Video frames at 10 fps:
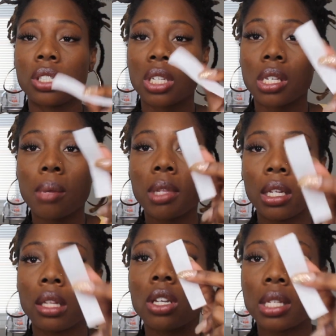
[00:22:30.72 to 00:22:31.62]
just something
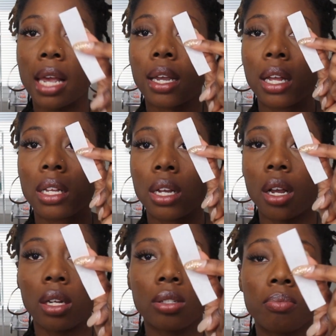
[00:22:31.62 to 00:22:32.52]
that looks like
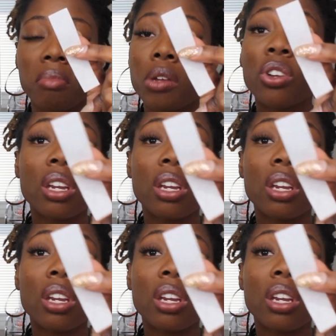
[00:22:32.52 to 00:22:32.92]
maybe you